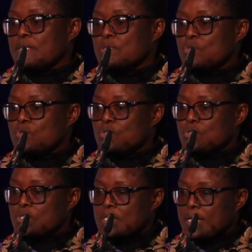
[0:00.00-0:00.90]

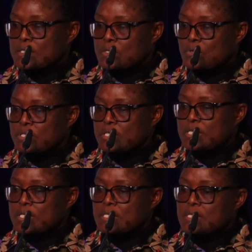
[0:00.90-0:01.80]
institutions as
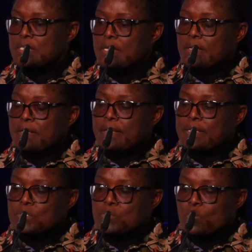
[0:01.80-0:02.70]
colleges,
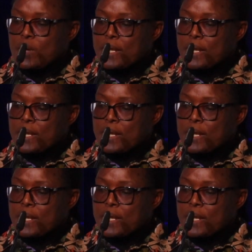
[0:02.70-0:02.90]
and